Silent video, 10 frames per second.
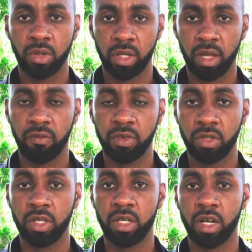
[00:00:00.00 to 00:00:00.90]
okay, for
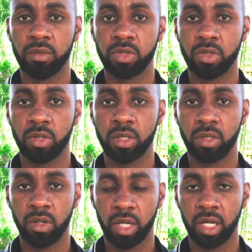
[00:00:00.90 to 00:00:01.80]
your e-com store,
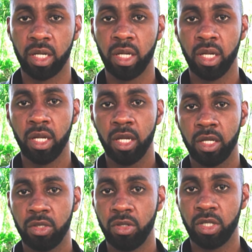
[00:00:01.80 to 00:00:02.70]
okay?
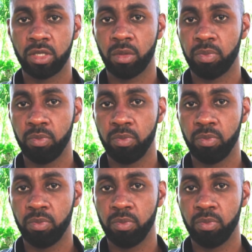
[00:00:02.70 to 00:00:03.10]
You need to